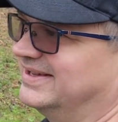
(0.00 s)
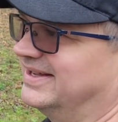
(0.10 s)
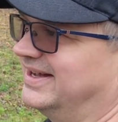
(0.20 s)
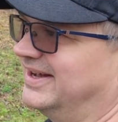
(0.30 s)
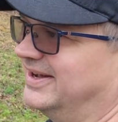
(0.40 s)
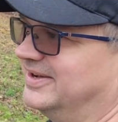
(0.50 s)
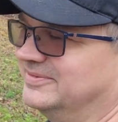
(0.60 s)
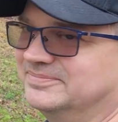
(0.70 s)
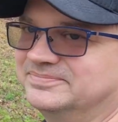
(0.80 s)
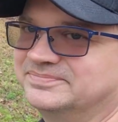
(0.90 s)

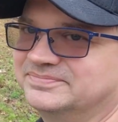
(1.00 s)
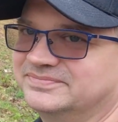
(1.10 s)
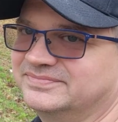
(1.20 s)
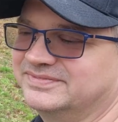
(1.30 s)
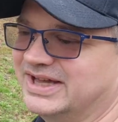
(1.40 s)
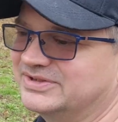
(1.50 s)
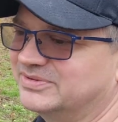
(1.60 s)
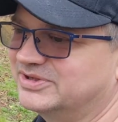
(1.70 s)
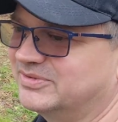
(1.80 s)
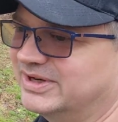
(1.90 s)
that's
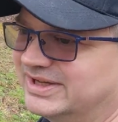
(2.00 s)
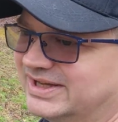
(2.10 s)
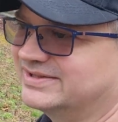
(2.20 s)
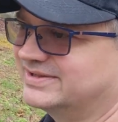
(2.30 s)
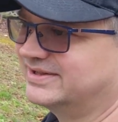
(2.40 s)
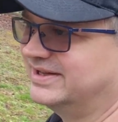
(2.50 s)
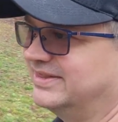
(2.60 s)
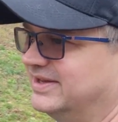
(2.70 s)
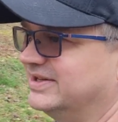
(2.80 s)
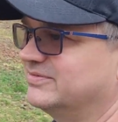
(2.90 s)
what you want to
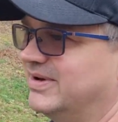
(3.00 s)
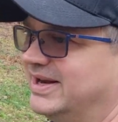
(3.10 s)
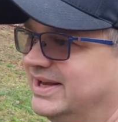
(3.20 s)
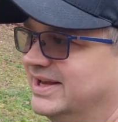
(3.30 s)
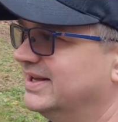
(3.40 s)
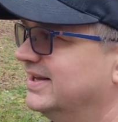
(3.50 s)
get things ready.